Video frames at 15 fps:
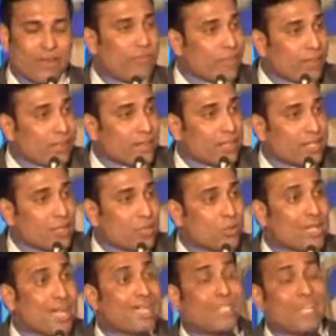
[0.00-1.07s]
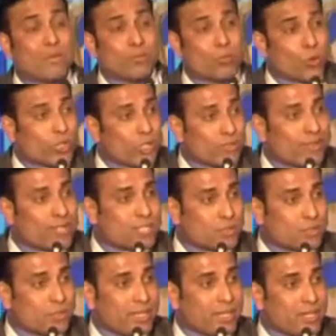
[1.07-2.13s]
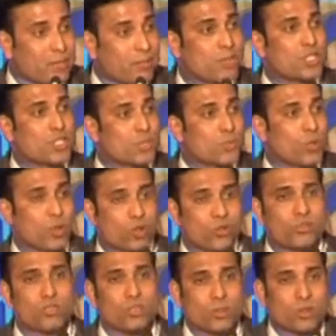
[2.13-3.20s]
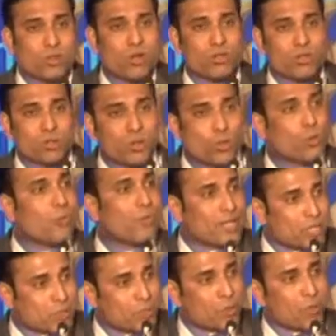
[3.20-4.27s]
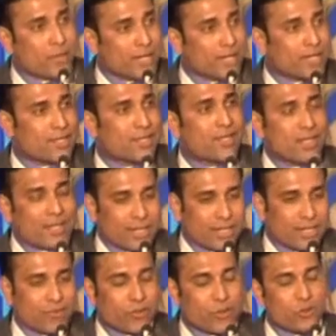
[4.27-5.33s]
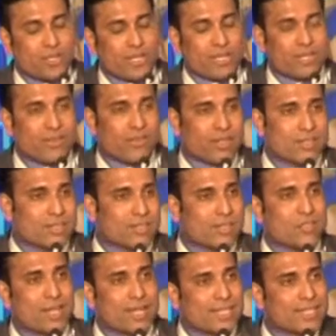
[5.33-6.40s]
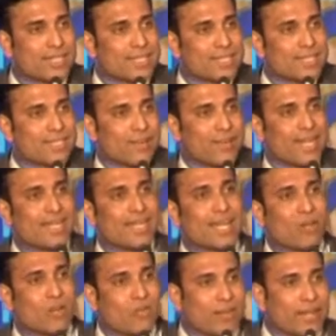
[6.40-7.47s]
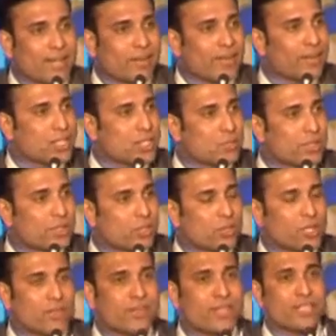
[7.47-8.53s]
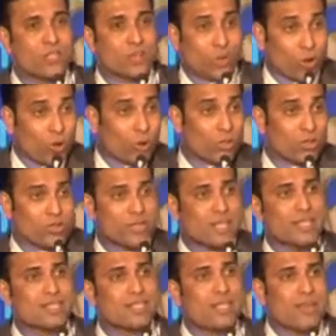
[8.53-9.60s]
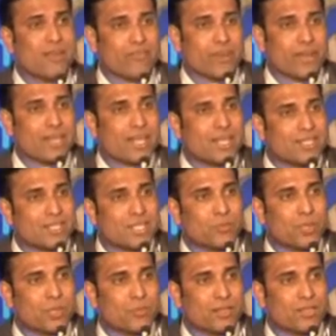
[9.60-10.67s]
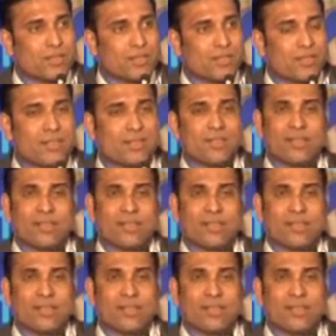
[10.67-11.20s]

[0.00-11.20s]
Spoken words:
I feel really good, and that motivates me much more to do much more better in the future endeavors. So I think this is the right kind of encouragement you're giving to all these fantastic people here.